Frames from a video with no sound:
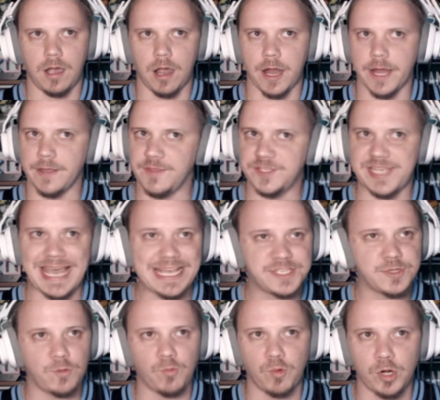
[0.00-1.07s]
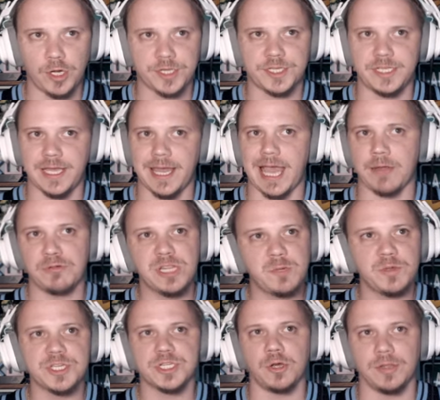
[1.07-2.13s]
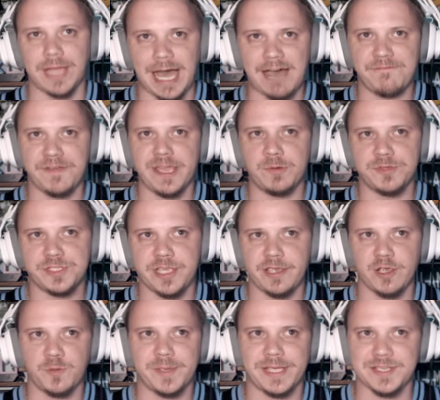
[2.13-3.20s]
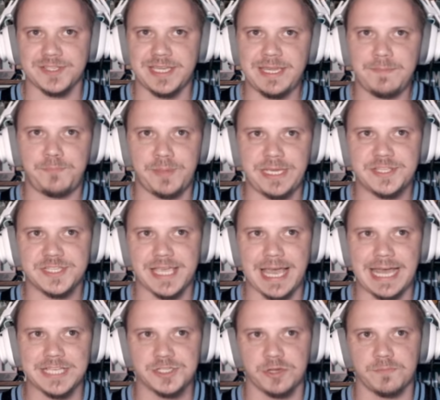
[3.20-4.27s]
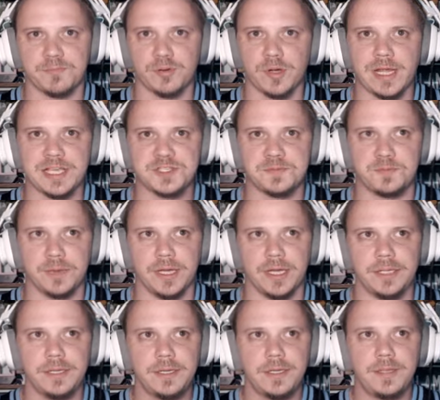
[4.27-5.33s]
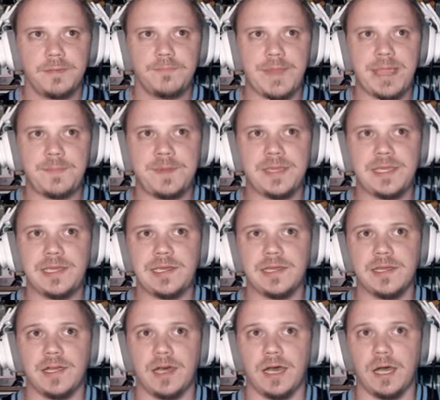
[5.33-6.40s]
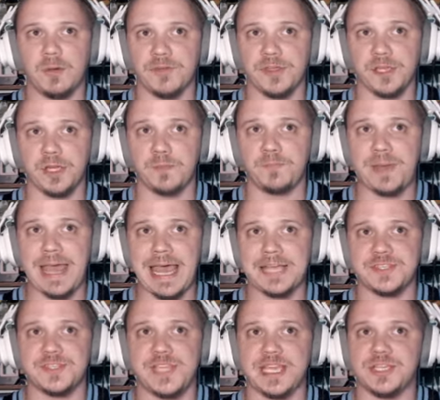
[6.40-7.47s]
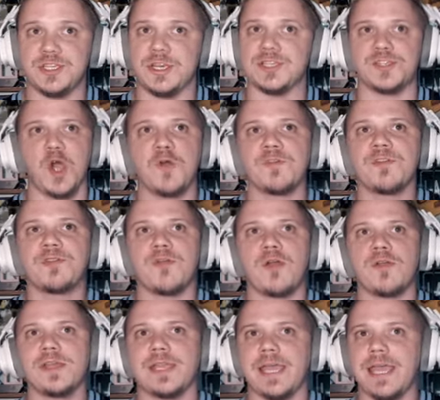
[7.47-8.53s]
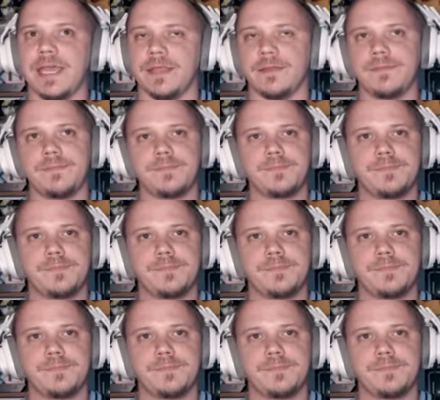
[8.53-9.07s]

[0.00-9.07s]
All right, this hasn't worked yet. I really wish Olave was here because he beats guys on press, but maybe with a good pass, Zay Jones, it's overthrown again.